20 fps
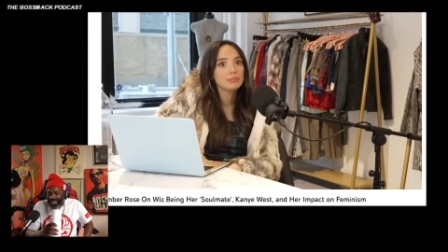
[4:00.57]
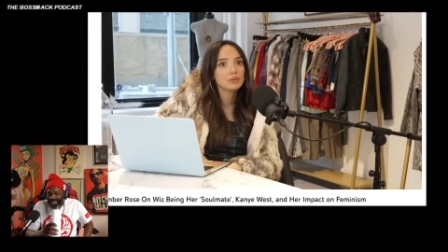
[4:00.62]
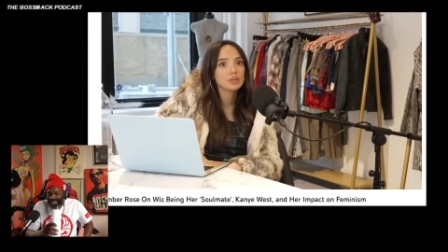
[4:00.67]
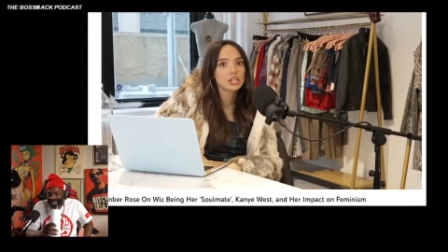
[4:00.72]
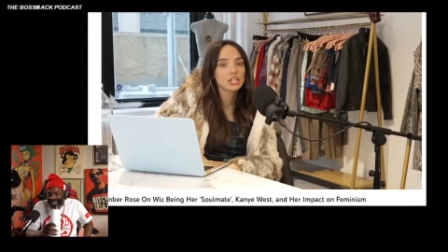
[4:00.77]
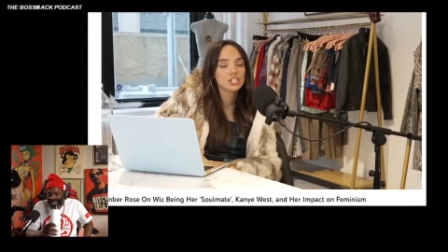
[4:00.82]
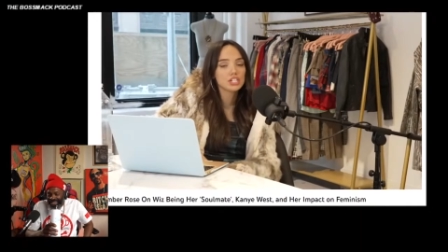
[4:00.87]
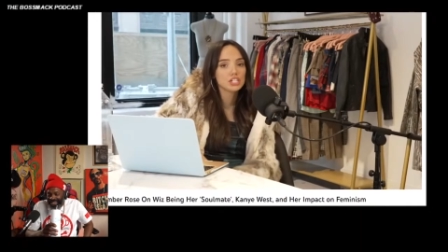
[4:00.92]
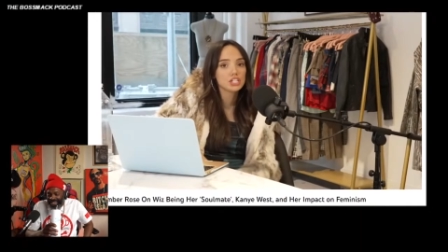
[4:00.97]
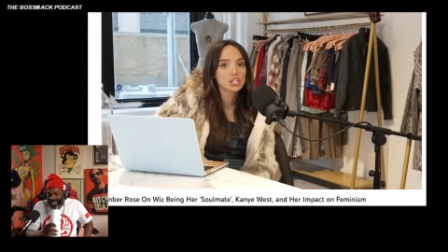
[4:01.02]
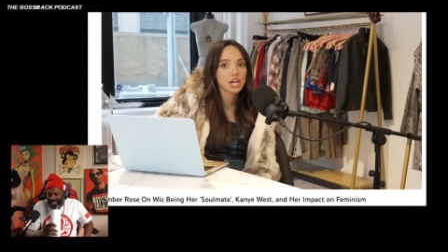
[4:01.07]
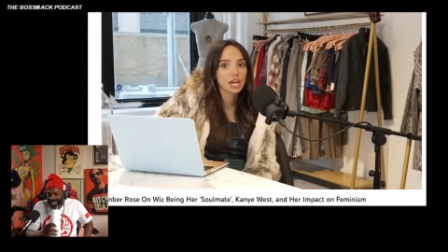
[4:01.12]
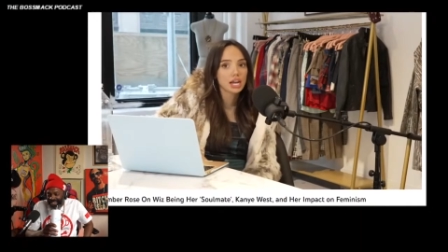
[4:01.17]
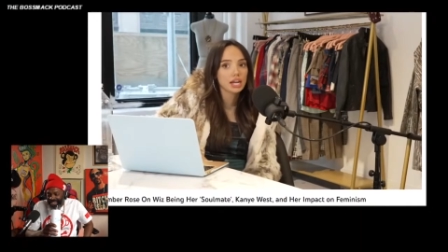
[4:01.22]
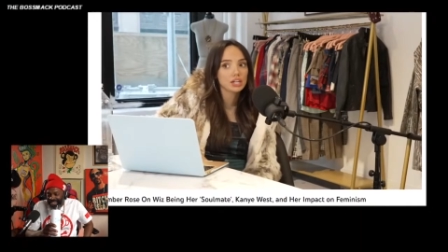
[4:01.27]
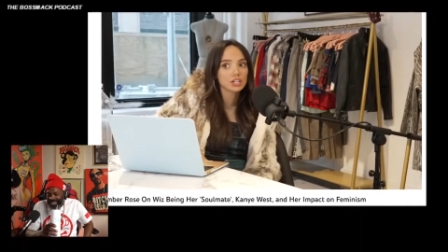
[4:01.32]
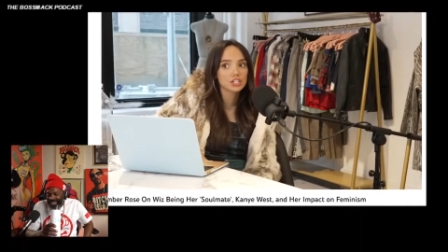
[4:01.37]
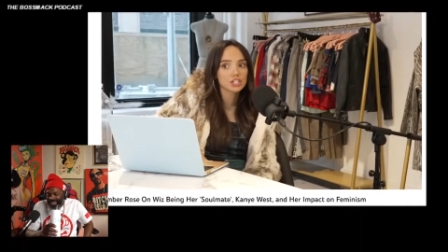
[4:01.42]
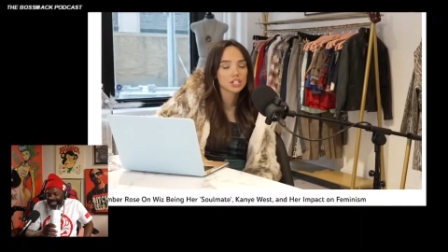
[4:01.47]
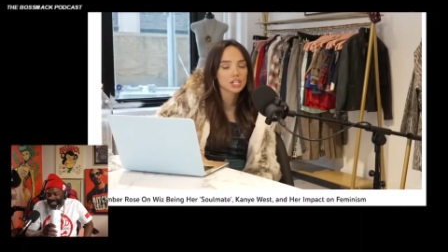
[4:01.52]
and people can
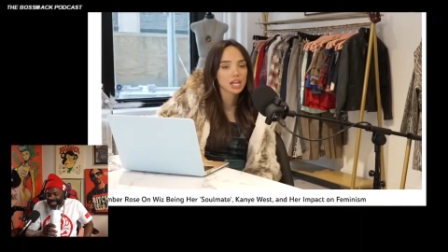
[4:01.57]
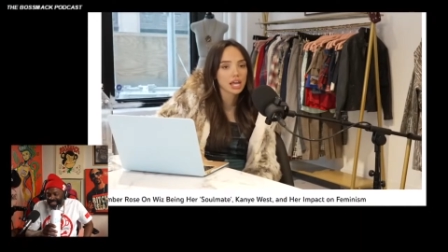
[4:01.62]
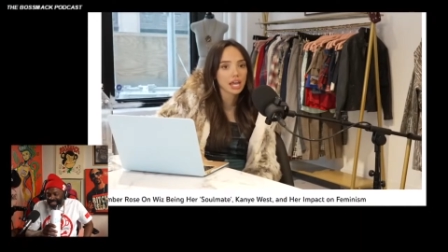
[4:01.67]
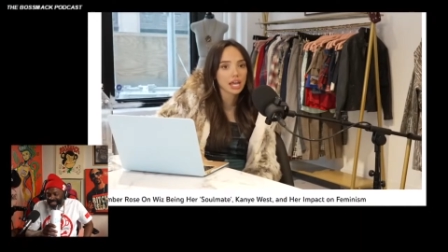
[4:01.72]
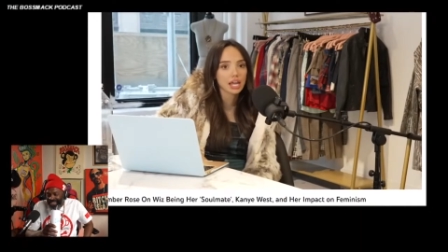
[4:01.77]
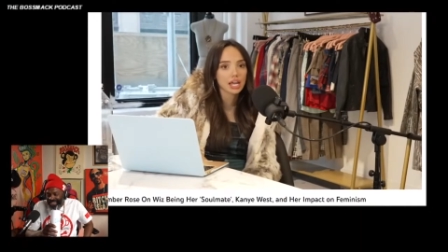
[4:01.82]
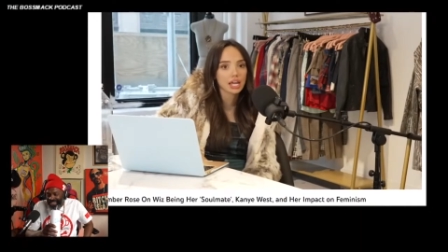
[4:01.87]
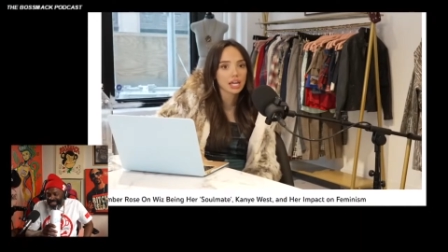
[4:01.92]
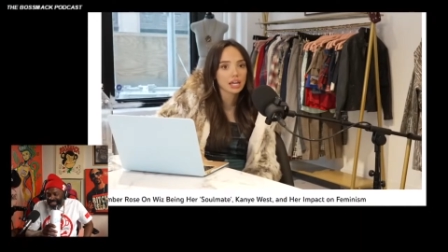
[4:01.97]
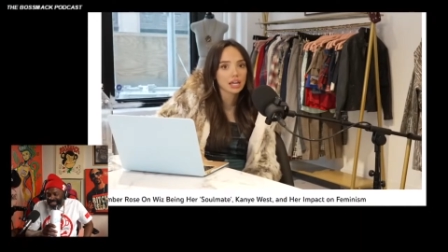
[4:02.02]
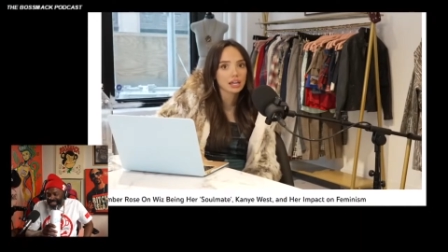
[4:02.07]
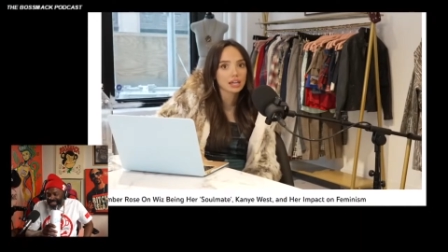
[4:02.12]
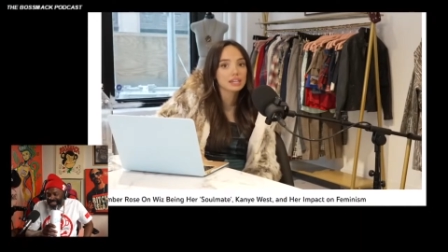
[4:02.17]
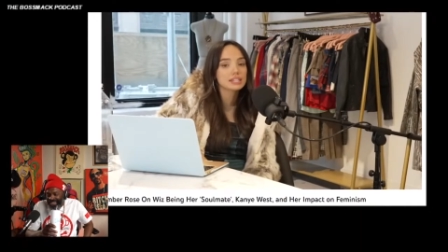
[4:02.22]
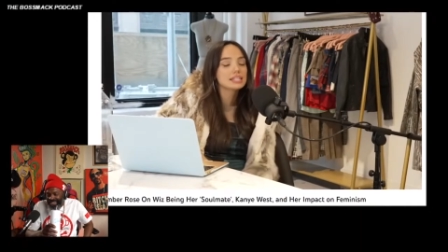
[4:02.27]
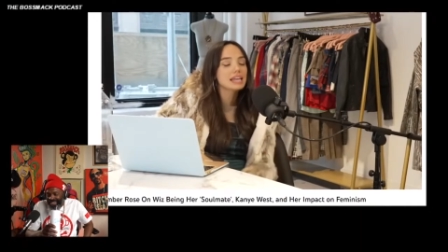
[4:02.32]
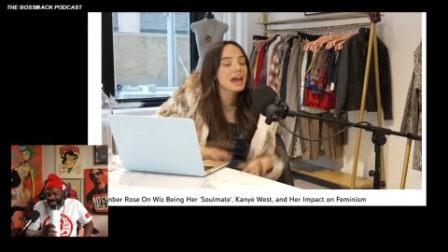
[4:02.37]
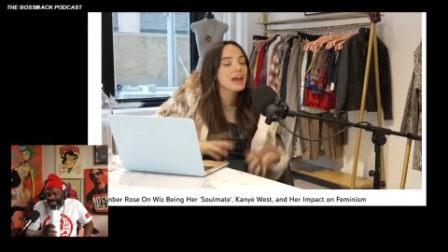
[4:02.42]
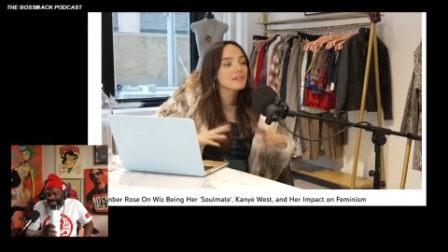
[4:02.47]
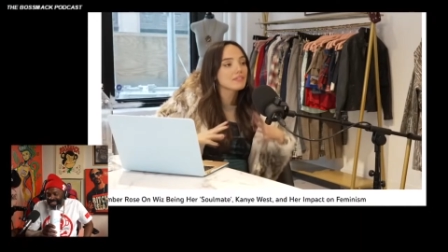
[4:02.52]
change
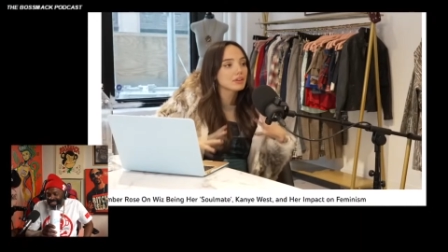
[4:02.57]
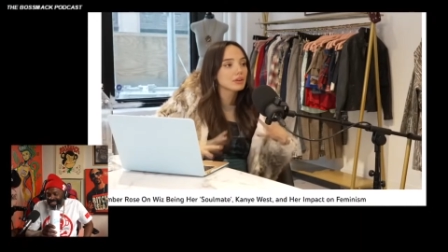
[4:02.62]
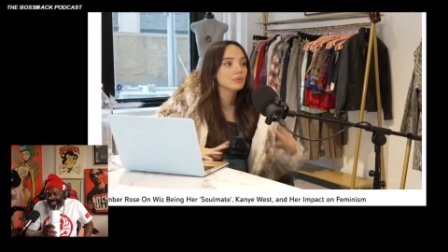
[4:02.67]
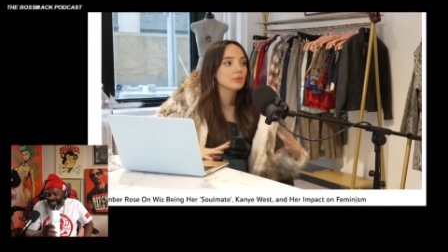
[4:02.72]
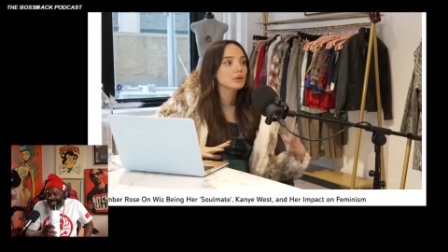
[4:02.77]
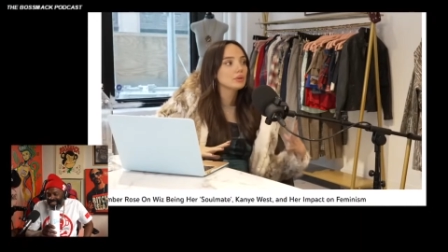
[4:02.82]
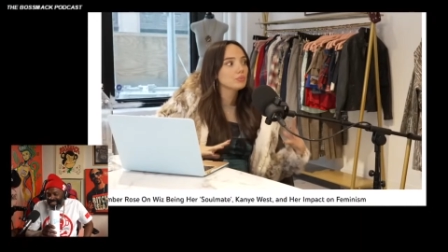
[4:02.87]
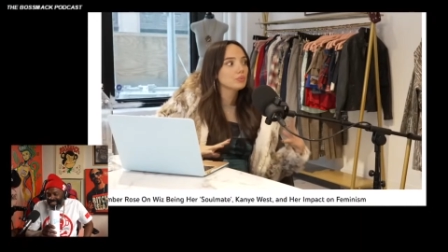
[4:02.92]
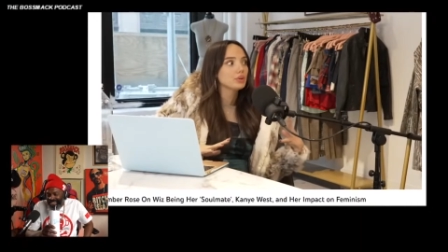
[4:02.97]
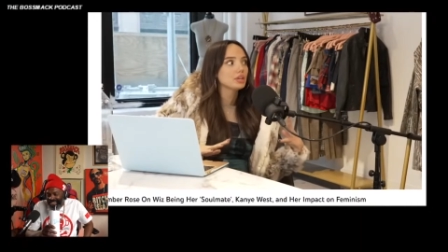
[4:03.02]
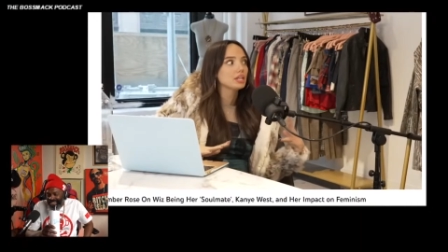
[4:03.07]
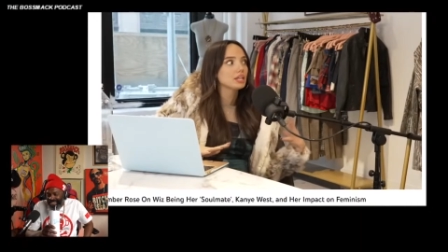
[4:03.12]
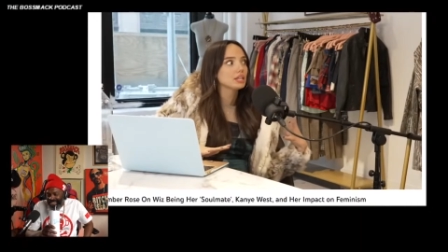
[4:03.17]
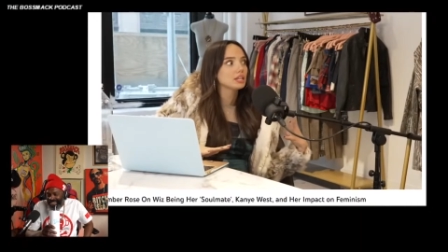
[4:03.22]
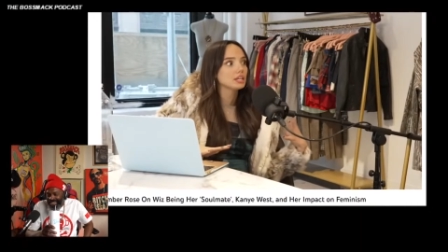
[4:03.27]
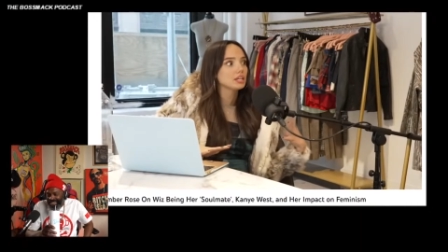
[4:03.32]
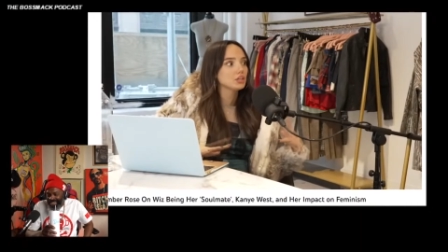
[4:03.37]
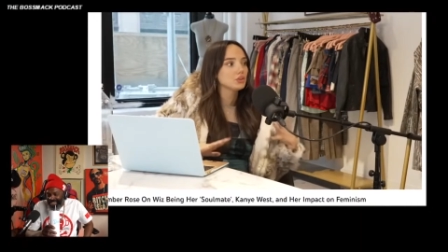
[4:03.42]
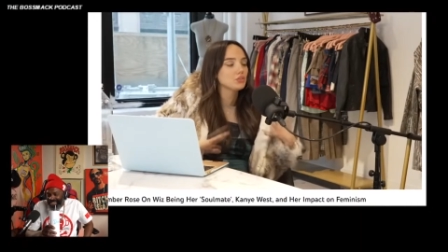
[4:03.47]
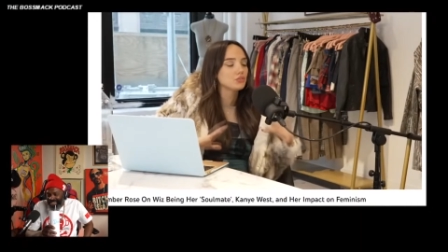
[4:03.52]
like because
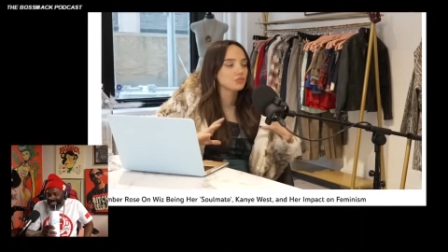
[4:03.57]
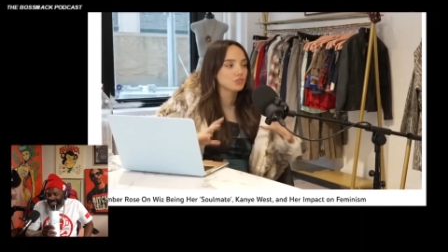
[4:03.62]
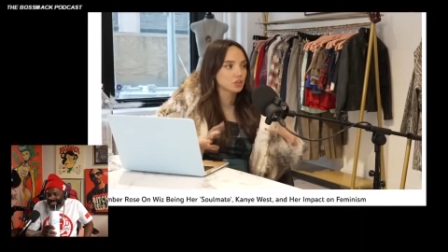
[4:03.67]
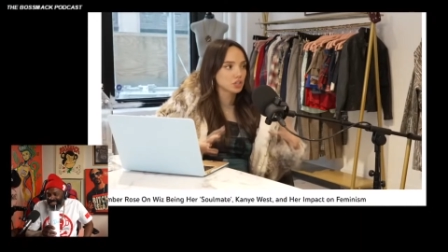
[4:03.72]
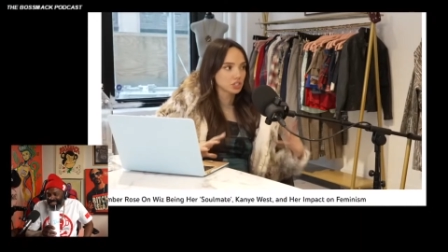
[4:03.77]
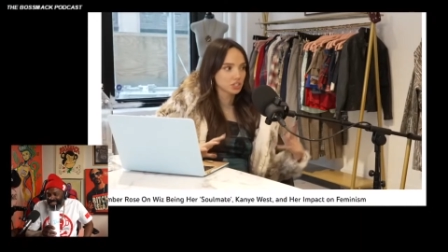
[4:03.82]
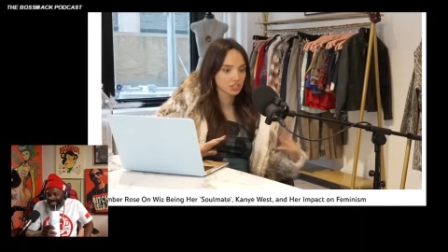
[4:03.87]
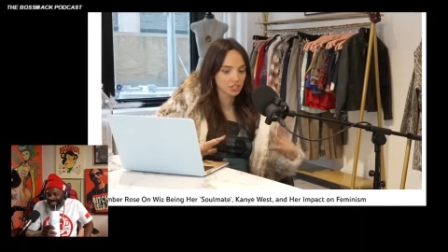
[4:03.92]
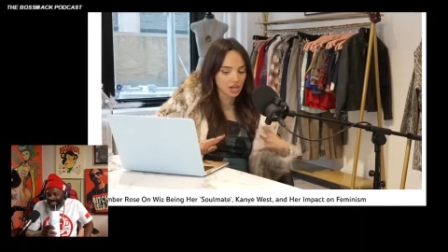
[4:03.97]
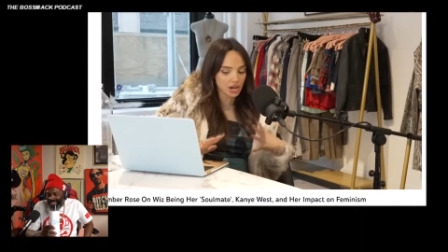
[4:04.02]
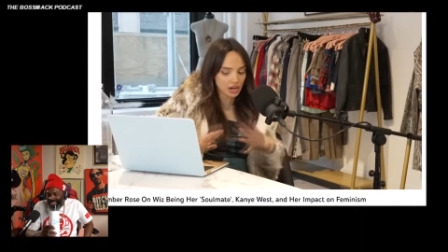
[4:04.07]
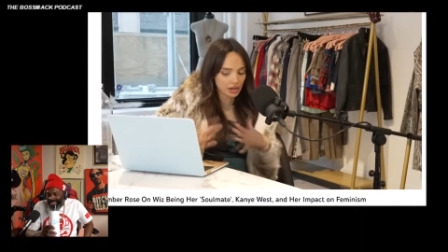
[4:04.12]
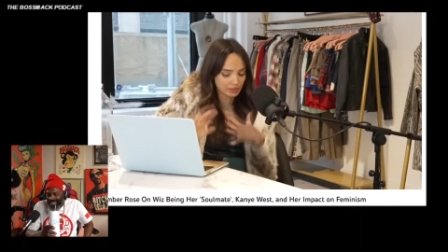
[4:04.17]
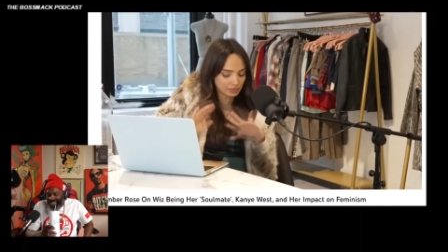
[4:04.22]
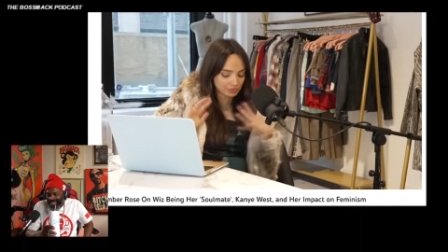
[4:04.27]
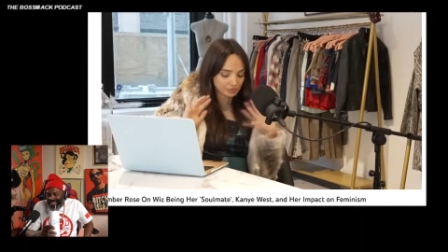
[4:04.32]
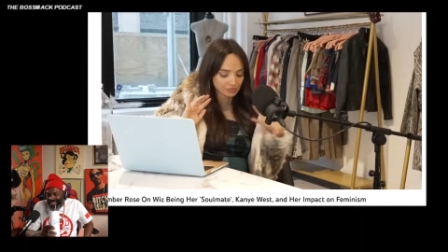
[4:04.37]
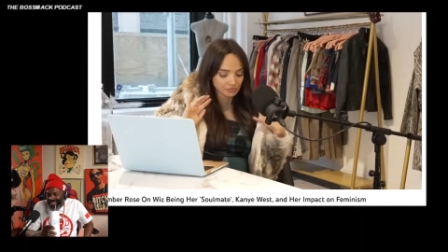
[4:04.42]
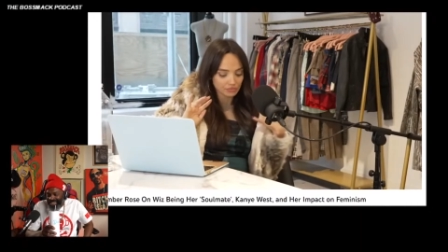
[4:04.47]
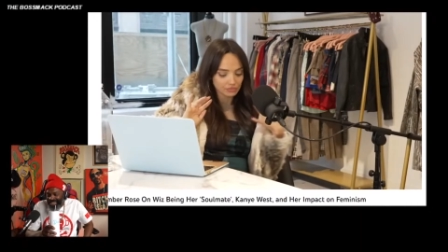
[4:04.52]
everyone when you first
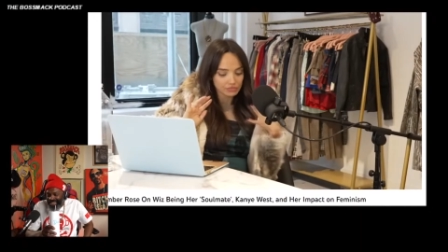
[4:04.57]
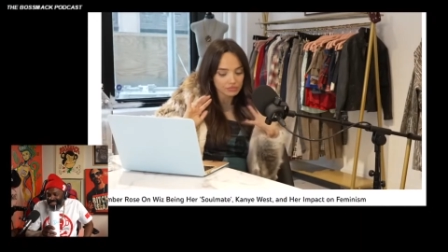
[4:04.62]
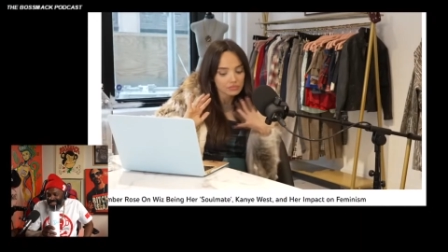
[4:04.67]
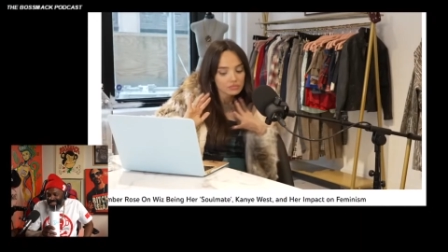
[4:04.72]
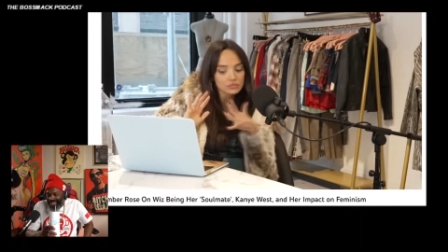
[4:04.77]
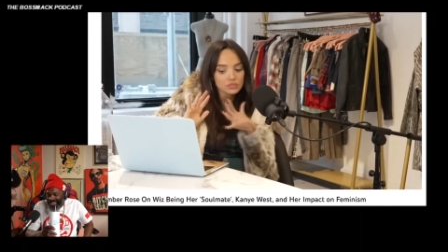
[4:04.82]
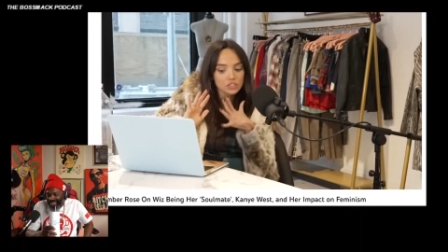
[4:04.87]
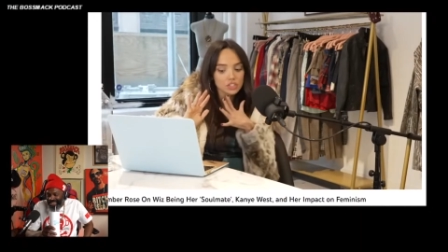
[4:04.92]
start